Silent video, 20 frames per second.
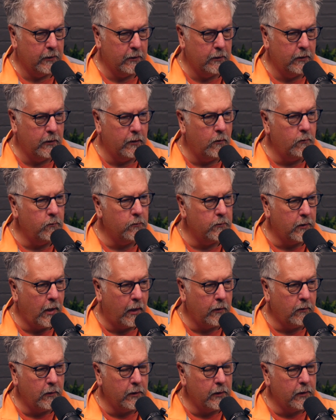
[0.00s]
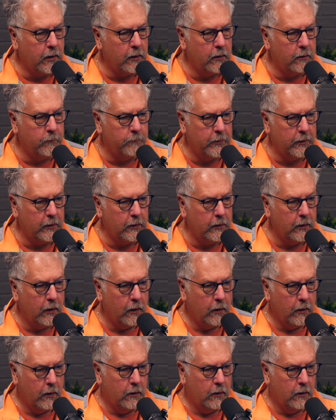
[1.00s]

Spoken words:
Yeah. Not only can you be